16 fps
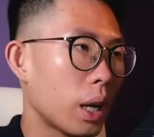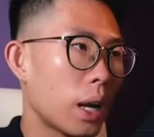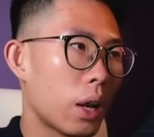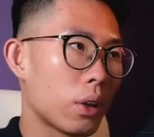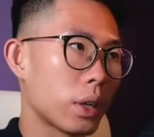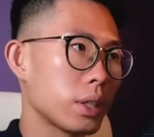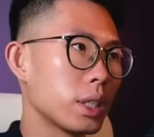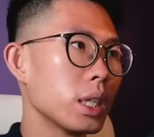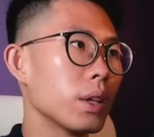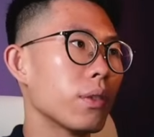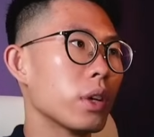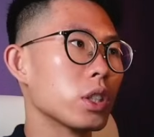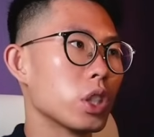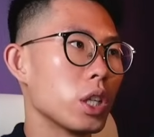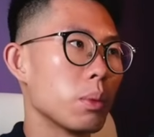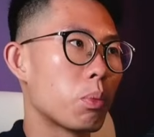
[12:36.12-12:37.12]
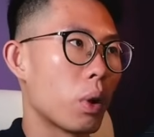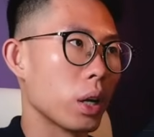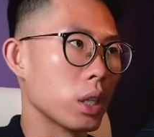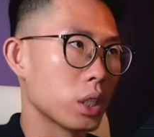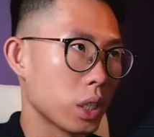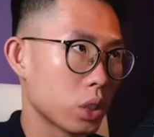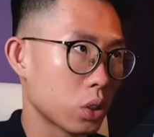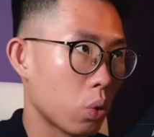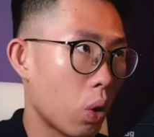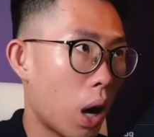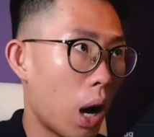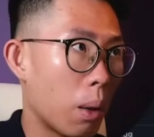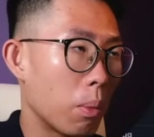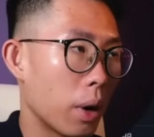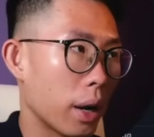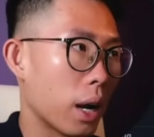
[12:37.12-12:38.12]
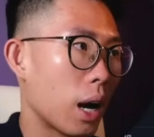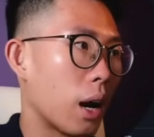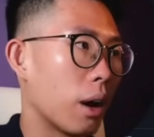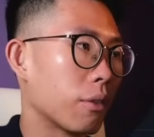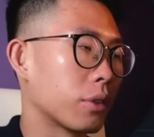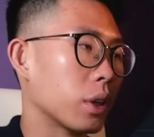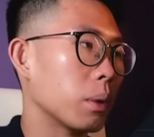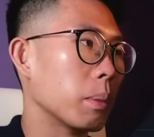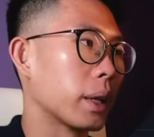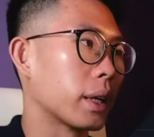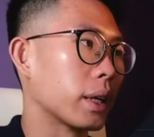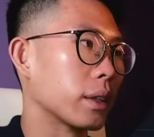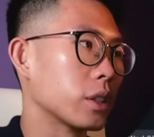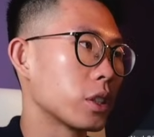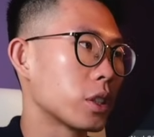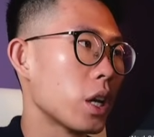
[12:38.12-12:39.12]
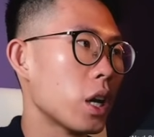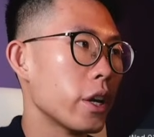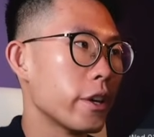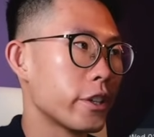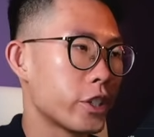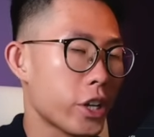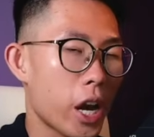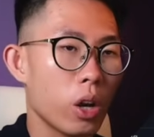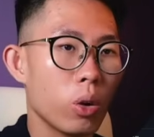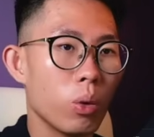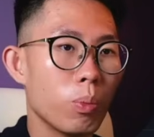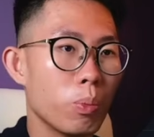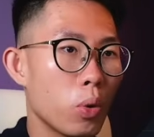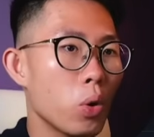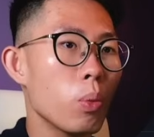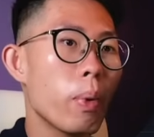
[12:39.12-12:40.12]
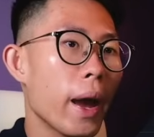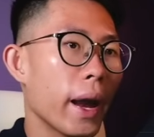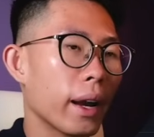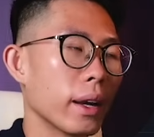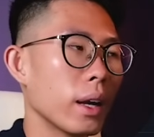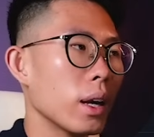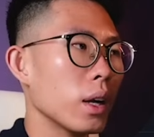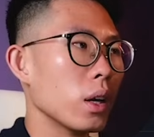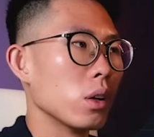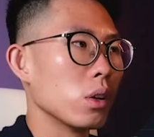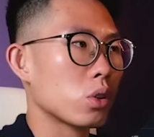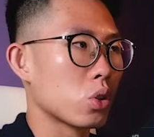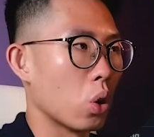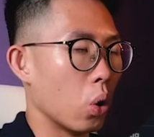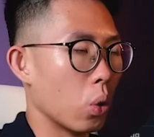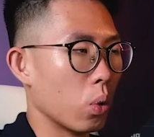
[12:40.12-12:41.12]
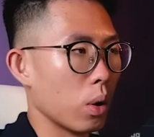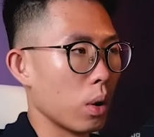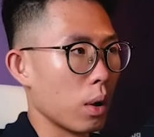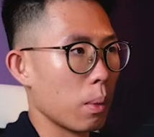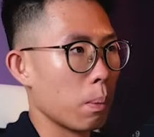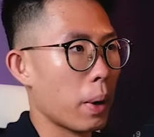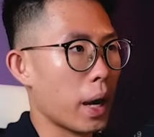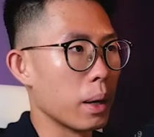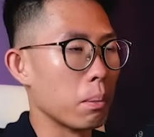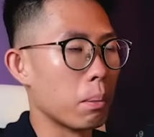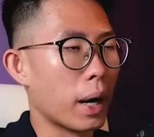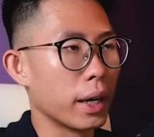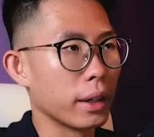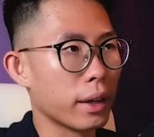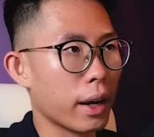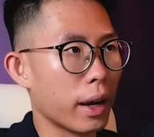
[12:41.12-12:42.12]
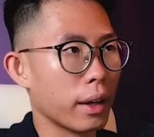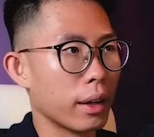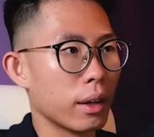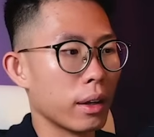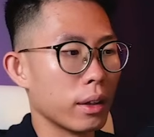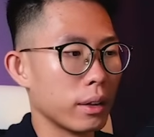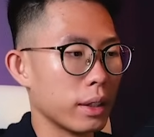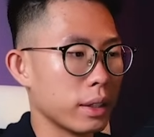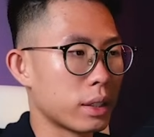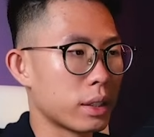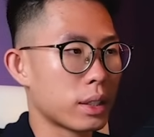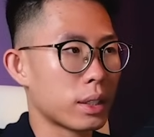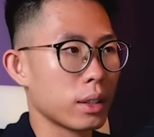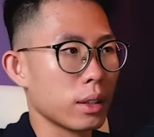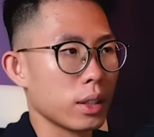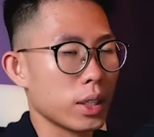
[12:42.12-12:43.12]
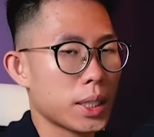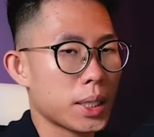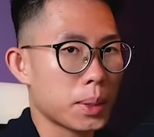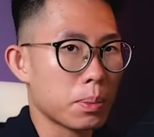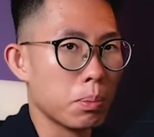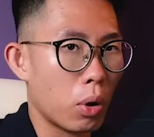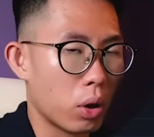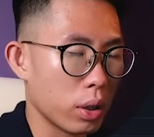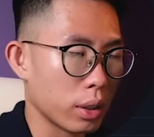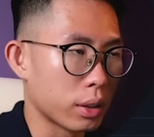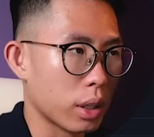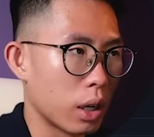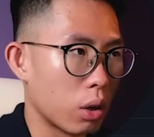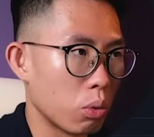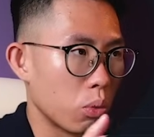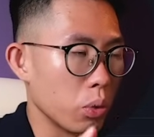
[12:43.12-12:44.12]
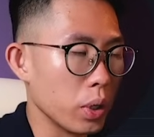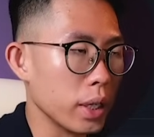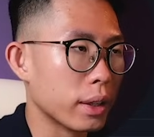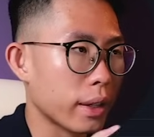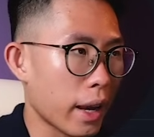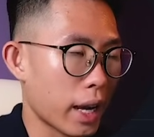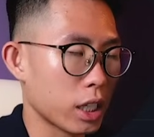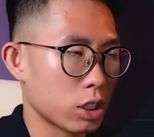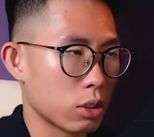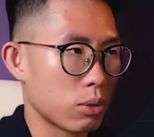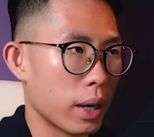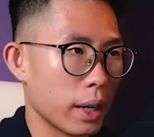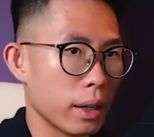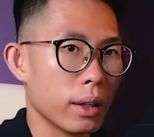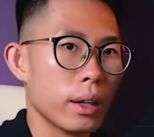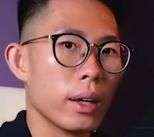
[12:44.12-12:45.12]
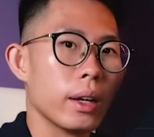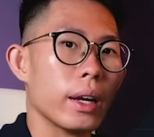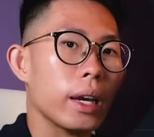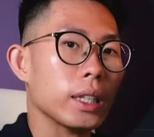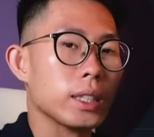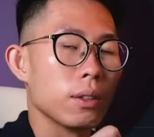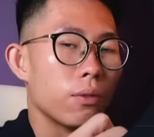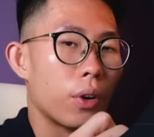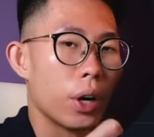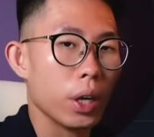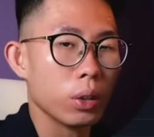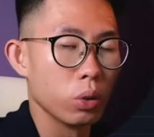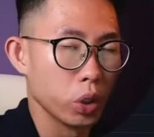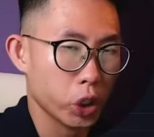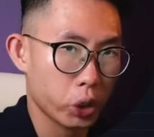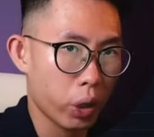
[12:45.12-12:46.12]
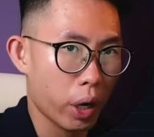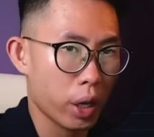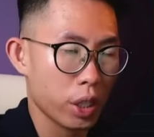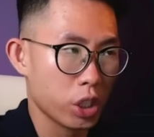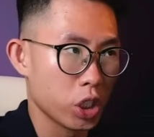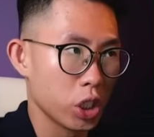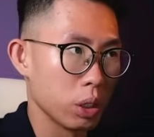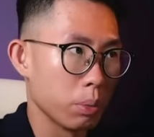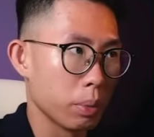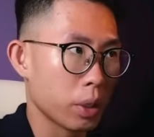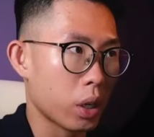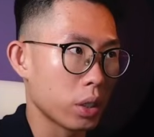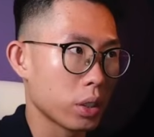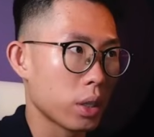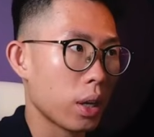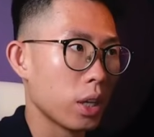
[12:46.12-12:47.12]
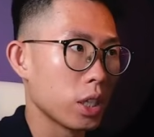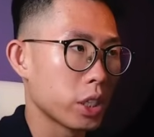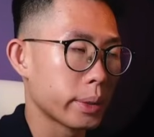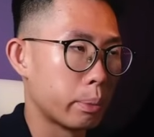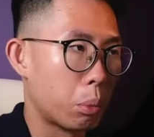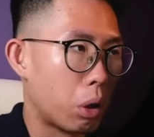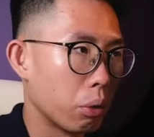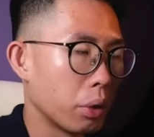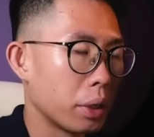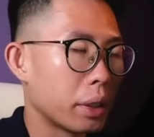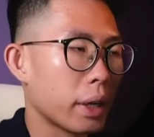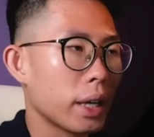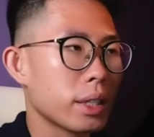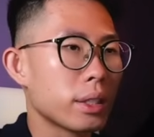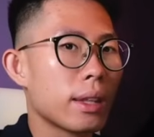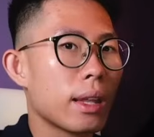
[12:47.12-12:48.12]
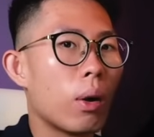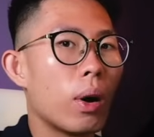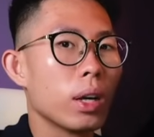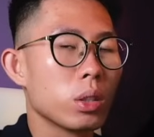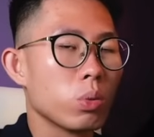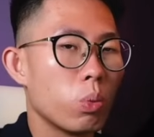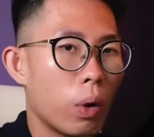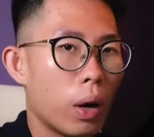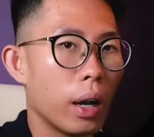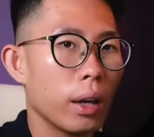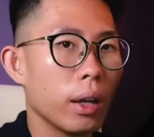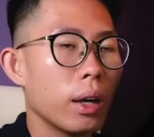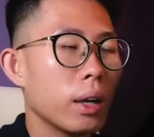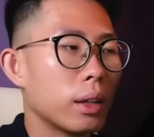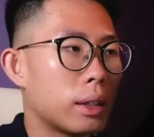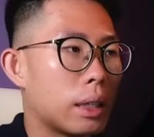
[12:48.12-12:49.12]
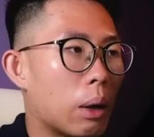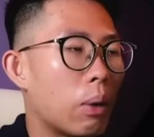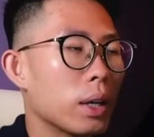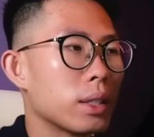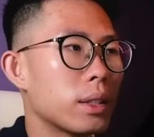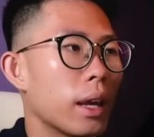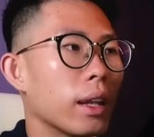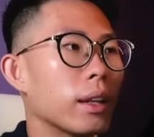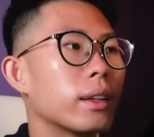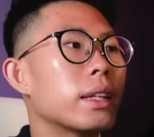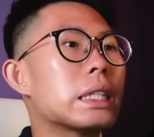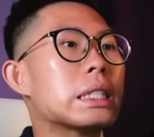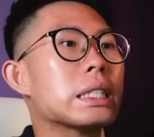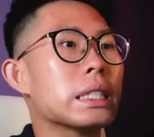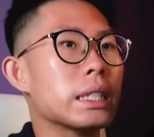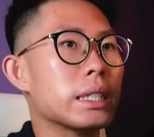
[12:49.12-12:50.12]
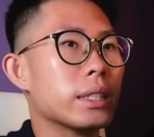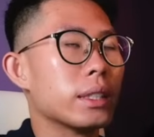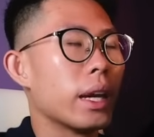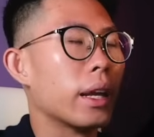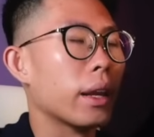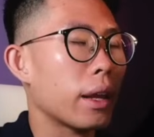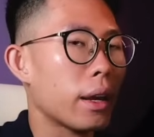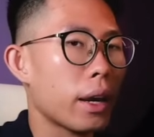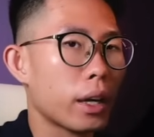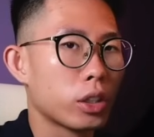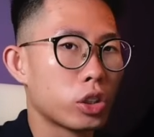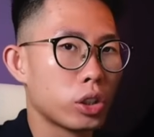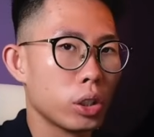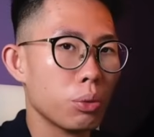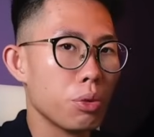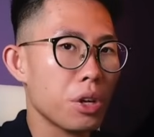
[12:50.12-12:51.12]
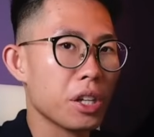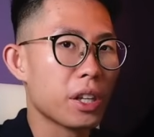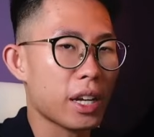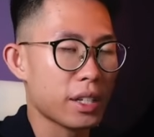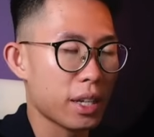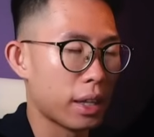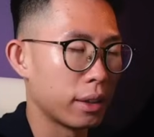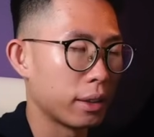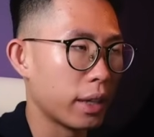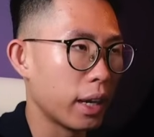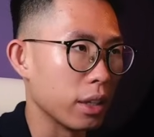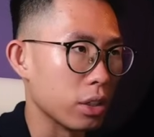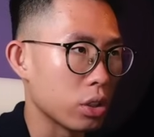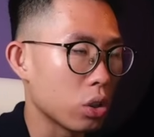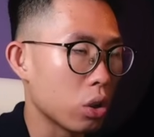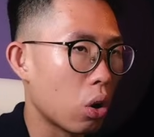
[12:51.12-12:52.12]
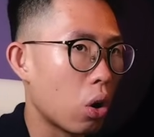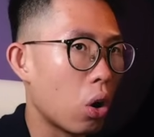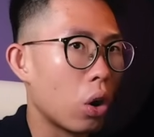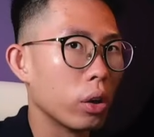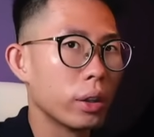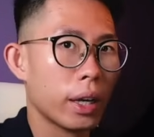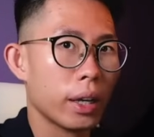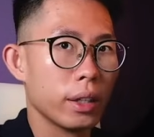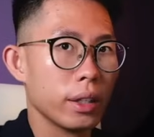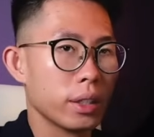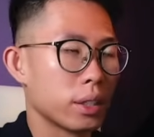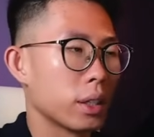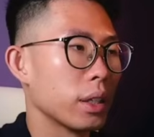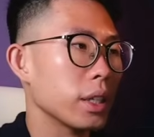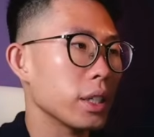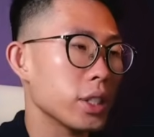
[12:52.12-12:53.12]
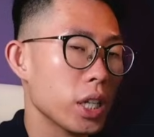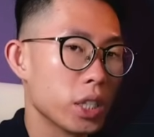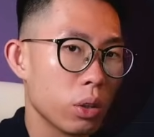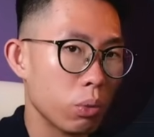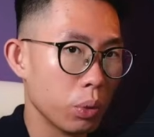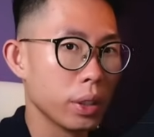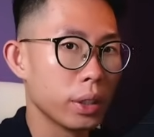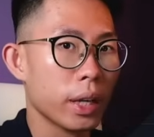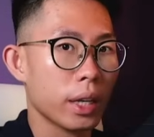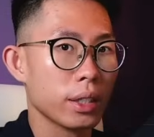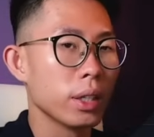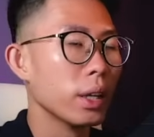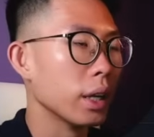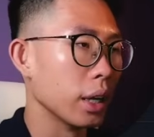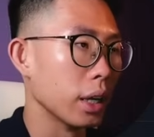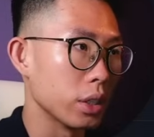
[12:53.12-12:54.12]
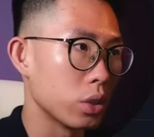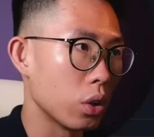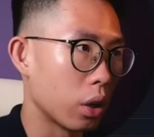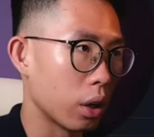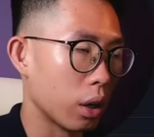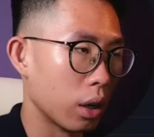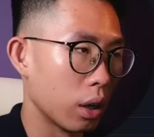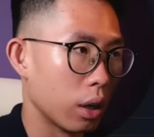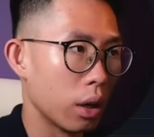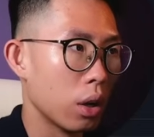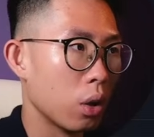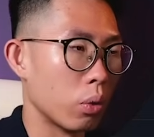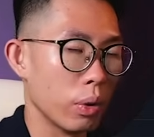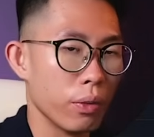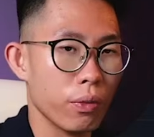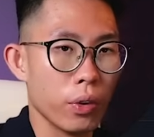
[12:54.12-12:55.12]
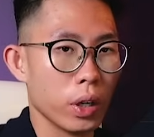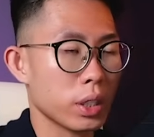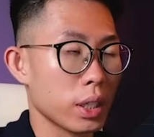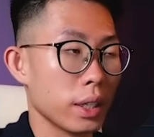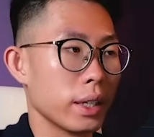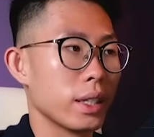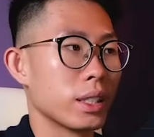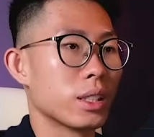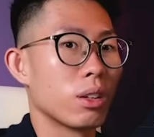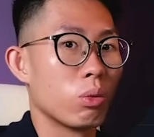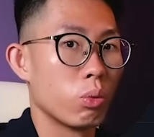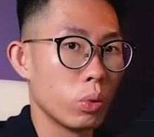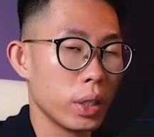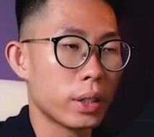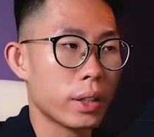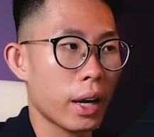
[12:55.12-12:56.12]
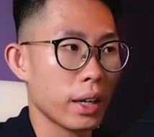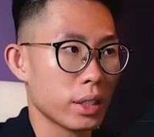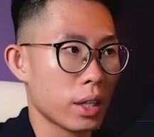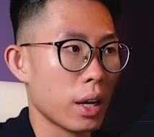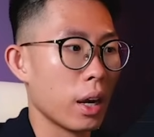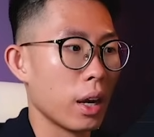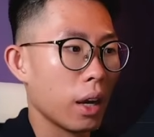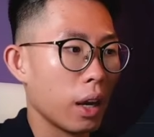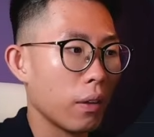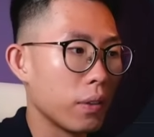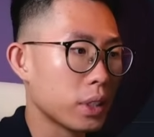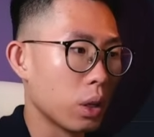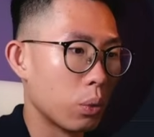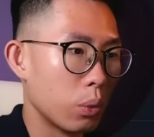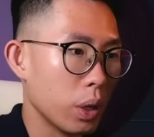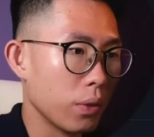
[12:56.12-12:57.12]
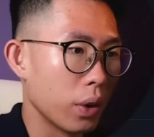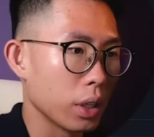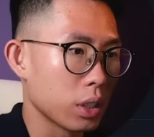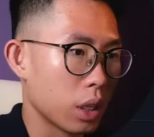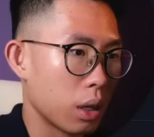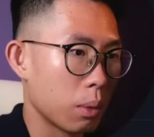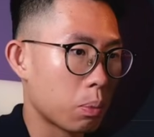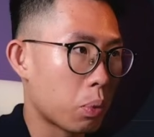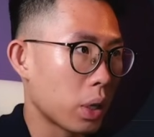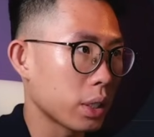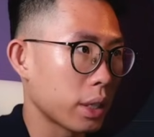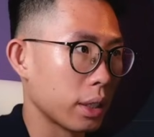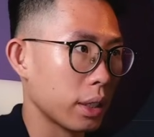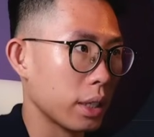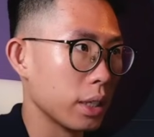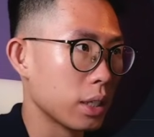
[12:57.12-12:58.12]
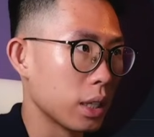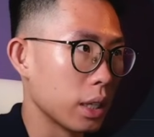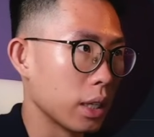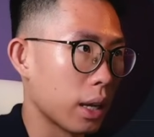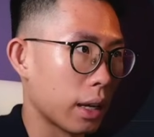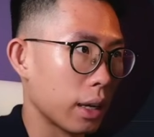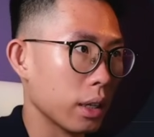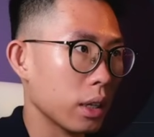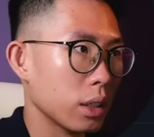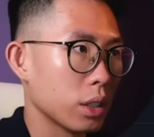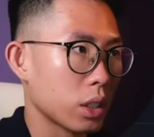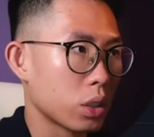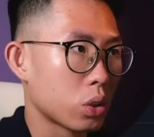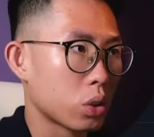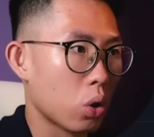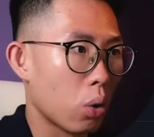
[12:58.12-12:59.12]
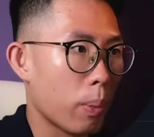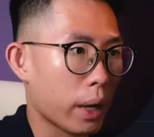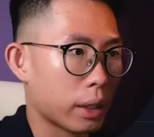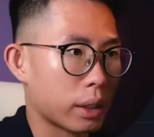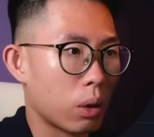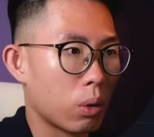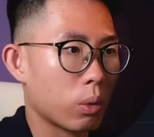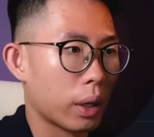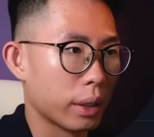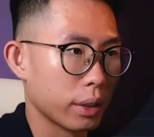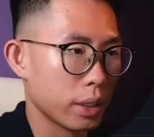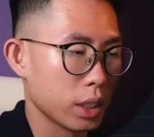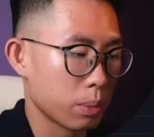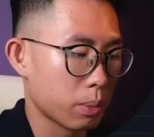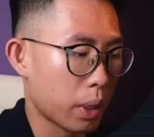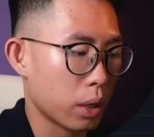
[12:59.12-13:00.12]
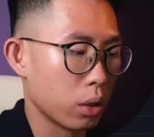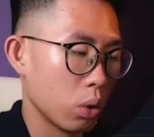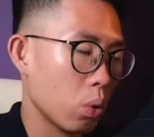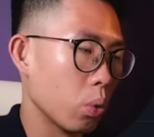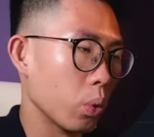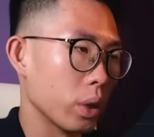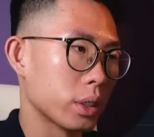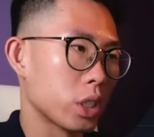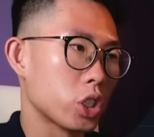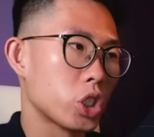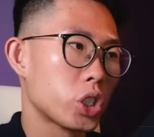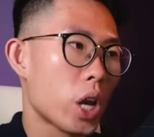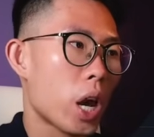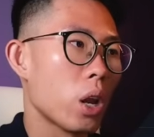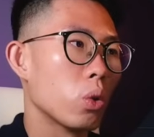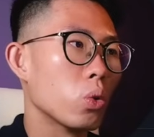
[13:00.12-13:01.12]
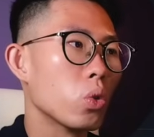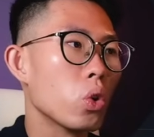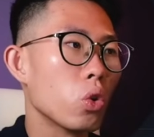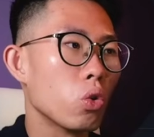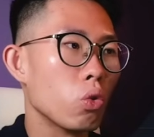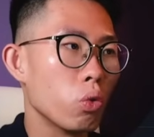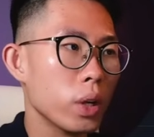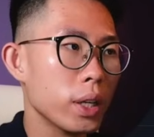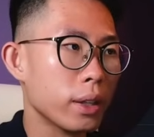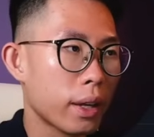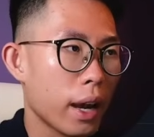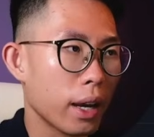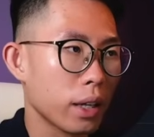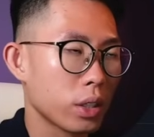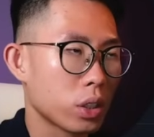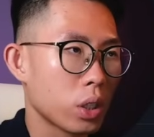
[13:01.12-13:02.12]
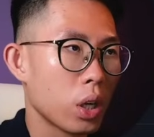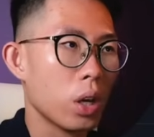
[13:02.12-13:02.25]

And you can see eventually price just go up, right? After making this shallow pullback. So bear in mind that this small little retest, right, is a very good strategy, because small retests tell us what? Tell us that this is an actual retest, and that is all that is. It's just a retest. It's not a reversal, it's a retest. If it's a reversal, price can easily like just go back down like this, but no, it's a shallow retest.